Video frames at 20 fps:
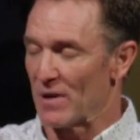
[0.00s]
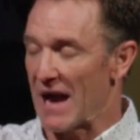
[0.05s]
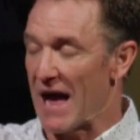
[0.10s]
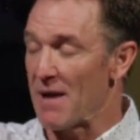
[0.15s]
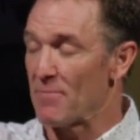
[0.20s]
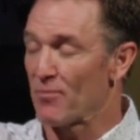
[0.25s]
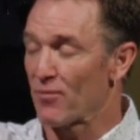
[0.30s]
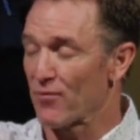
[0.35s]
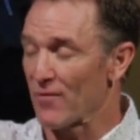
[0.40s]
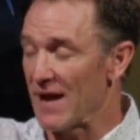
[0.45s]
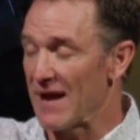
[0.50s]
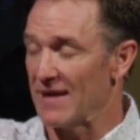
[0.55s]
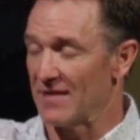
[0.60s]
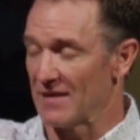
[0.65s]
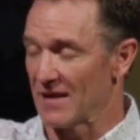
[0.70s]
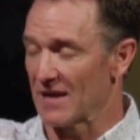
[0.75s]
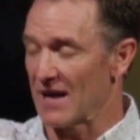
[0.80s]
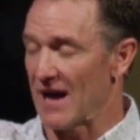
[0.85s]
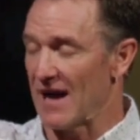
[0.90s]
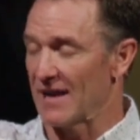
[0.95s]
But I pray
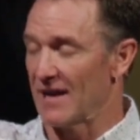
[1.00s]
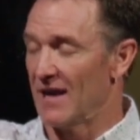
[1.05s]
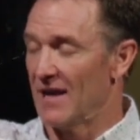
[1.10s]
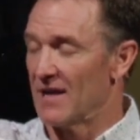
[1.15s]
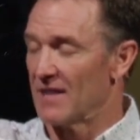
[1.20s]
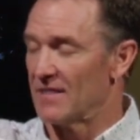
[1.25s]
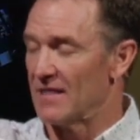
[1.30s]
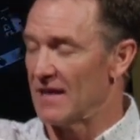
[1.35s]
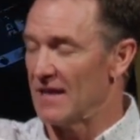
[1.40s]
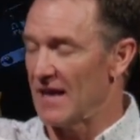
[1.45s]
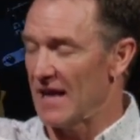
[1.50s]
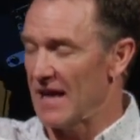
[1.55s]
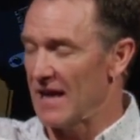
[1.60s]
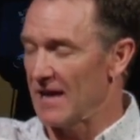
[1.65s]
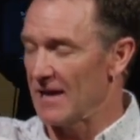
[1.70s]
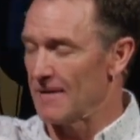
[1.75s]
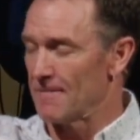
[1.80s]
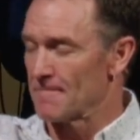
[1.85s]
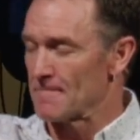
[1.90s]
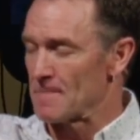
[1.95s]
that God,
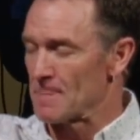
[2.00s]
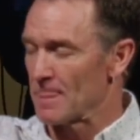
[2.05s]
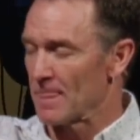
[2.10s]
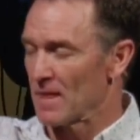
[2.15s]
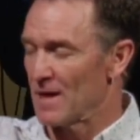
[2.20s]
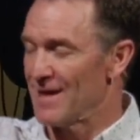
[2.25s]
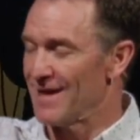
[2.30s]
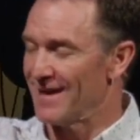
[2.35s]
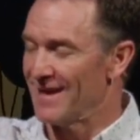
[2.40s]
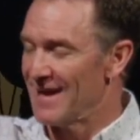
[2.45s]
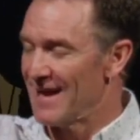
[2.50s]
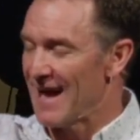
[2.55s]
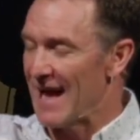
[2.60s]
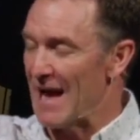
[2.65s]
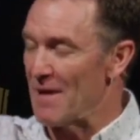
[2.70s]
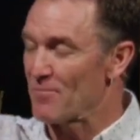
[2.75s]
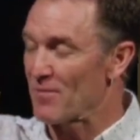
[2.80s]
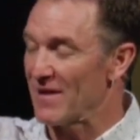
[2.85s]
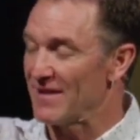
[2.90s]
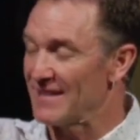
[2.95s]

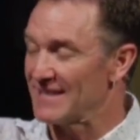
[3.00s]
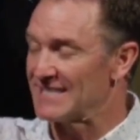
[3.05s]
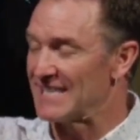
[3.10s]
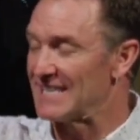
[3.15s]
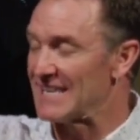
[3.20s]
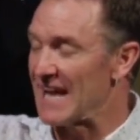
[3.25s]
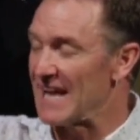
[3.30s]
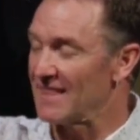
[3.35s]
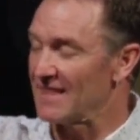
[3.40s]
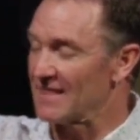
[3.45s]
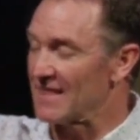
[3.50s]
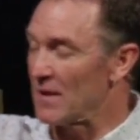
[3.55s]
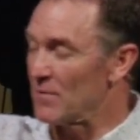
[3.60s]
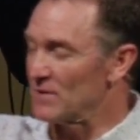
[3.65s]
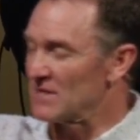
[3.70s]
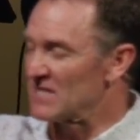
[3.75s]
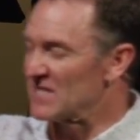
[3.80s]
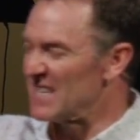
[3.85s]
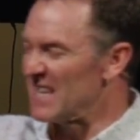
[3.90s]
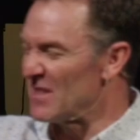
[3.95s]
I pray that today that they
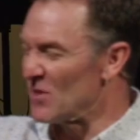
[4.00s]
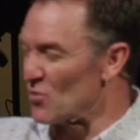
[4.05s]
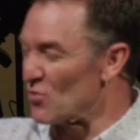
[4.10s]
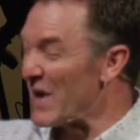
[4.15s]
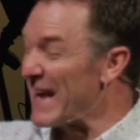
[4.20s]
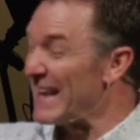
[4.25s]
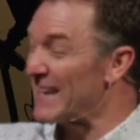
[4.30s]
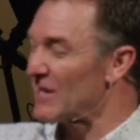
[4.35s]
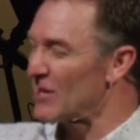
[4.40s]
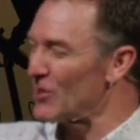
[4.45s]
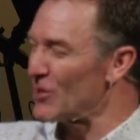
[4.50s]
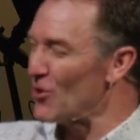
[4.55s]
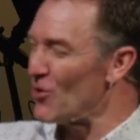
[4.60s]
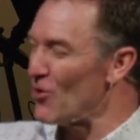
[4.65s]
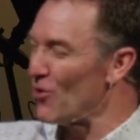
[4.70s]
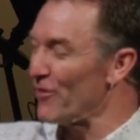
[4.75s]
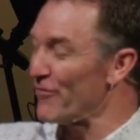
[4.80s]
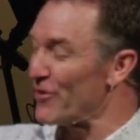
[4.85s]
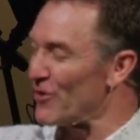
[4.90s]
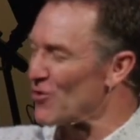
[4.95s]
would see the red
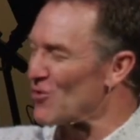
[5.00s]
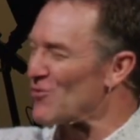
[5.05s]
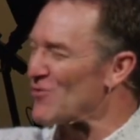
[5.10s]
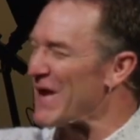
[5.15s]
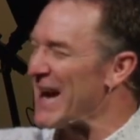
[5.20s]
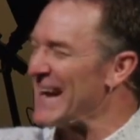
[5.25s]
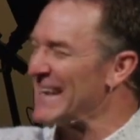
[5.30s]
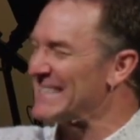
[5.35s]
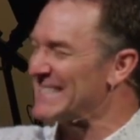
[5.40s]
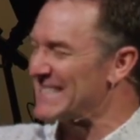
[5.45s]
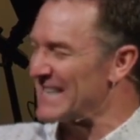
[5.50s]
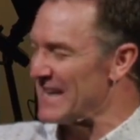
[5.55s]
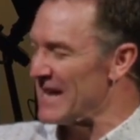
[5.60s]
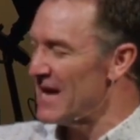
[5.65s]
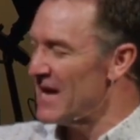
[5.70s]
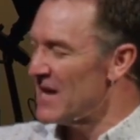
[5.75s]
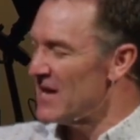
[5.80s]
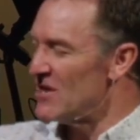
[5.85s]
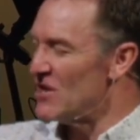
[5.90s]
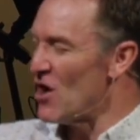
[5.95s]
glow of the horizon,
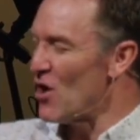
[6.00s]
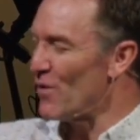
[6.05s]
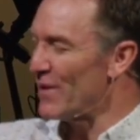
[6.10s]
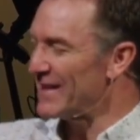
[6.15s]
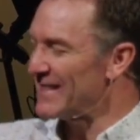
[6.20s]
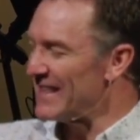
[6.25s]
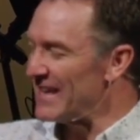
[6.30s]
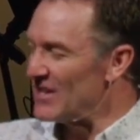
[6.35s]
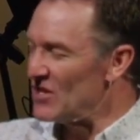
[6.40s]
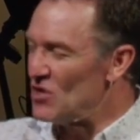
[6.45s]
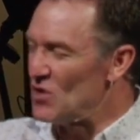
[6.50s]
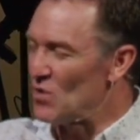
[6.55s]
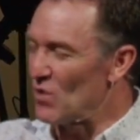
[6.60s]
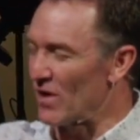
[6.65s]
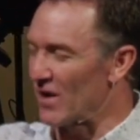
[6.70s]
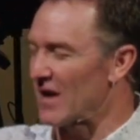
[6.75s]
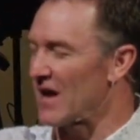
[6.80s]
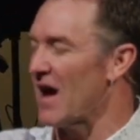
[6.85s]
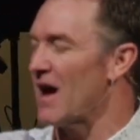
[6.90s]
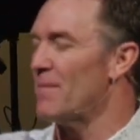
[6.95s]
knowing that you
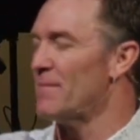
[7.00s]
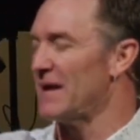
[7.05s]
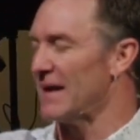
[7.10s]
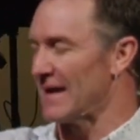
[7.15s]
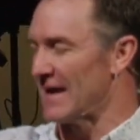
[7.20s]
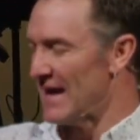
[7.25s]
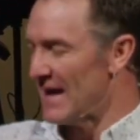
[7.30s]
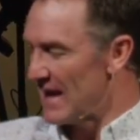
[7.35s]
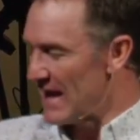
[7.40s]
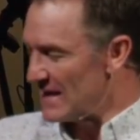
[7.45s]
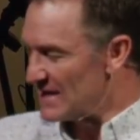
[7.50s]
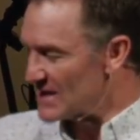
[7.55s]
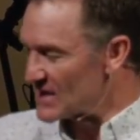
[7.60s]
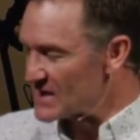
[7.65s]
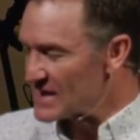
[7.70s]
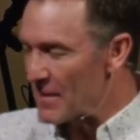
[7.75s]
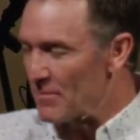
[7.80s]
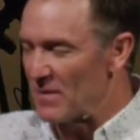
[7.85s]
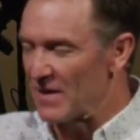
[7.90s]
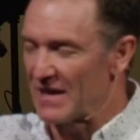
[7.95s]
are coming and
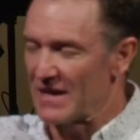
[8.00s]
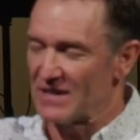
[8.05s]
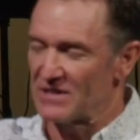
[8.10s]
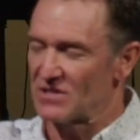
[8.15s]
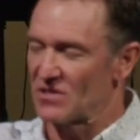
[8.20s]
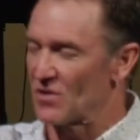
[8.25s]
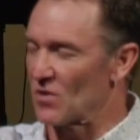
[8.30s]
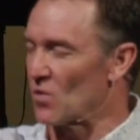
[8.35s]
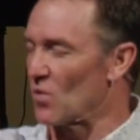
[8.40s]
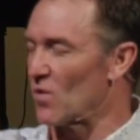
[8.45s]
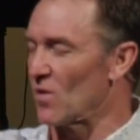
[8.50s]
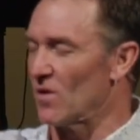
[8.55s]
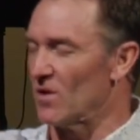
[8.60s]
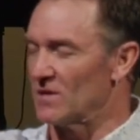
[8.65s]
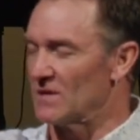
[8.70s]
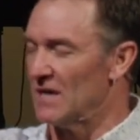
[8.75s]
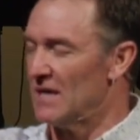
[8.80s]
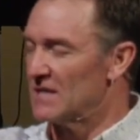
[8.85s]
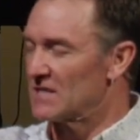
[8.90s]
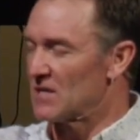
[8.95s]
stepping into their
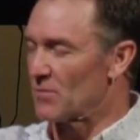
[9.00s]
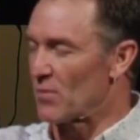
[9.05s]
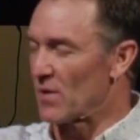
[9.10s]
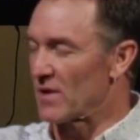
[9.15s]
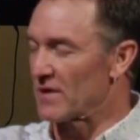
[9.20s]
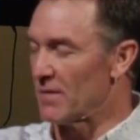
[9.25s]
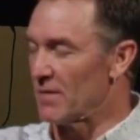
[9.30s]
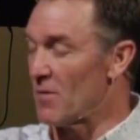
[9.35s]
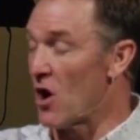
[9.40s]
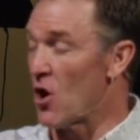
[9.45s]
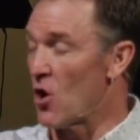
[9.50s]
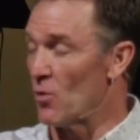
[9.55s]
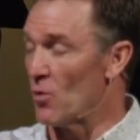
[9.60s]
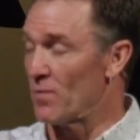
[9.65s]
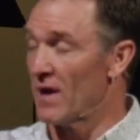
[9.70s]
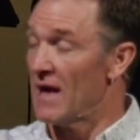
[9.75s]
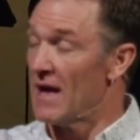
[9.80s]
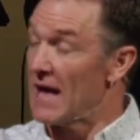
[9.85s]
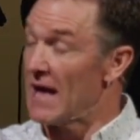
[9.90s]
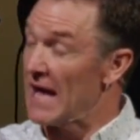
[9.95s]
world to bring them
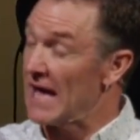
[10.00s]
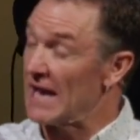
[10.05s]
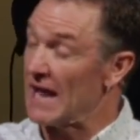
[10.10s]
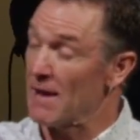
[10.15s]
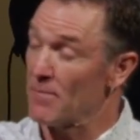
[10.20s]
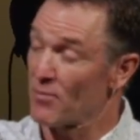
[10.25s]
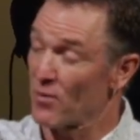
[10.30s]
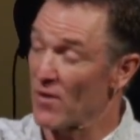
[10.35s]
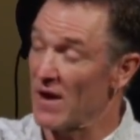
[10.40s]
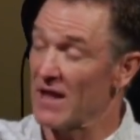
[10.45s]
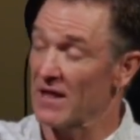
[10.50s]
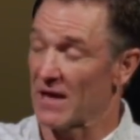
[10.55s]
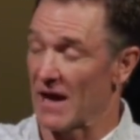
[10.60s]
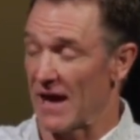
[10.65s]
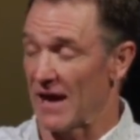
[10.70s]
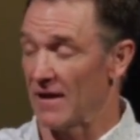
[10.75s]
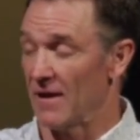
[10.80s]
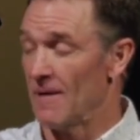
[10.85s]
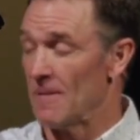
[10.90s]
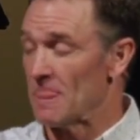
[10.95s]
hope. And I pray,
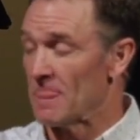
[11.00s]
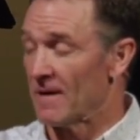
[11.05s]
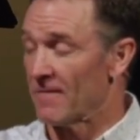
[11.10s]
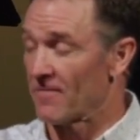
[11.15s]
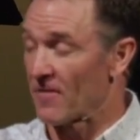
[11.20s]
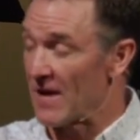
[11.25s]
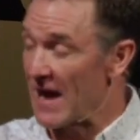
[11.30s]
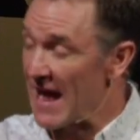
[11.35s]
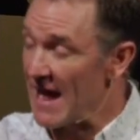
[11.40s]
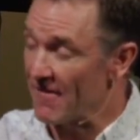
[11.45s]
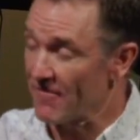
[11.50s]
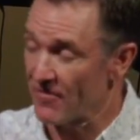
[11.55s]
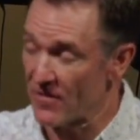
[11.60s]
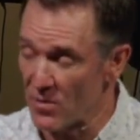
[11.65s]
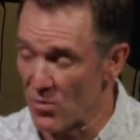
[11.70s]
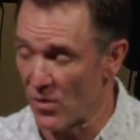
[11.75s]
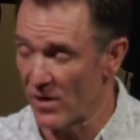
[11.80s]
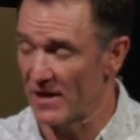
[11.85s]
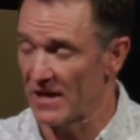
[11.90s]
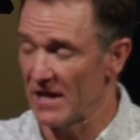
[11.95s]
God, for
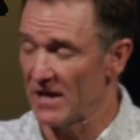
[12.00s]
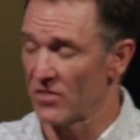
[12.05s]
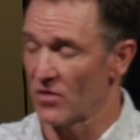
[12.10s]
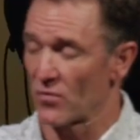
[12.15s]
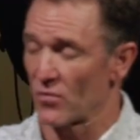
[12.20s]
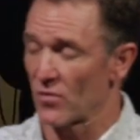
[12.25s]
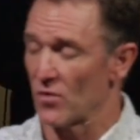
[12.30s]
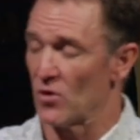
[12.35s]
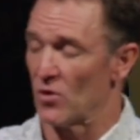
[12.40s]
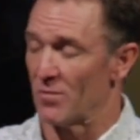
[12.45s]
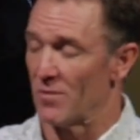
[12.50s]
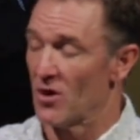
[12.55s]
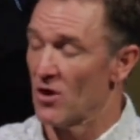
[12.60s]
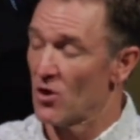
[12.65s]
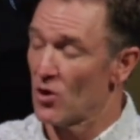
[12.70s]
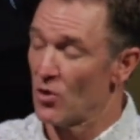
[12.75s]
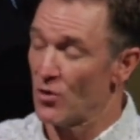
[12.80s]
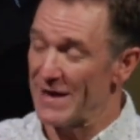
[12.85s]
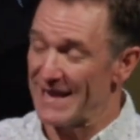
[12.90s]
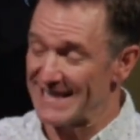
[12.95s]
everyone in the room
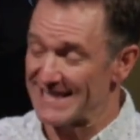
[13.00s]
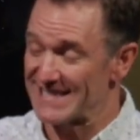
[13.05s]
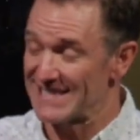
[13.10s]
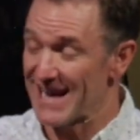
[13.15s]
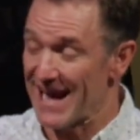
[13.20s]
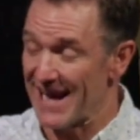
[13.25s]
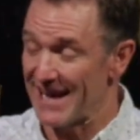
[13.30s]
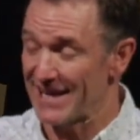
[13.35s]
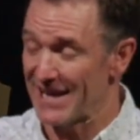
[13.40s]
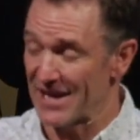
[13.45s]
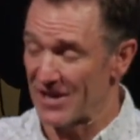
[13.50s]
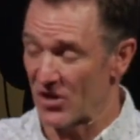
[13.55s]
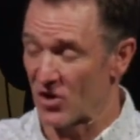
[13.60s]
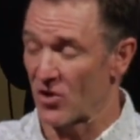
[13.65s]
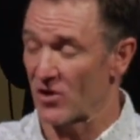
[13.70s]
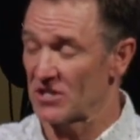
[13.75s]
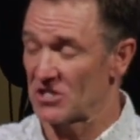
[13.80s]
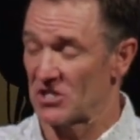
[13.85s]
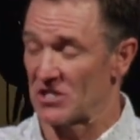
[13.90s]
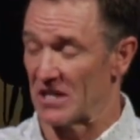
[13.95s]
who is not yet a
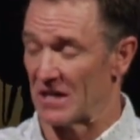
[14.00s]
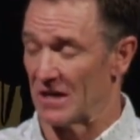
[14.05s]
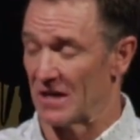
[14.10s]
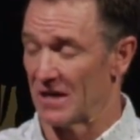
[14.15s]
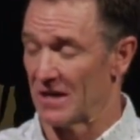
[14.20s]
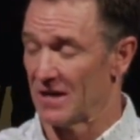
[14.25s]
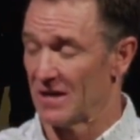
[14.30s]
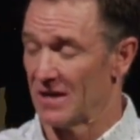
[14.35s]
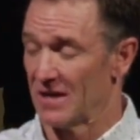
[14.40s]
Christian,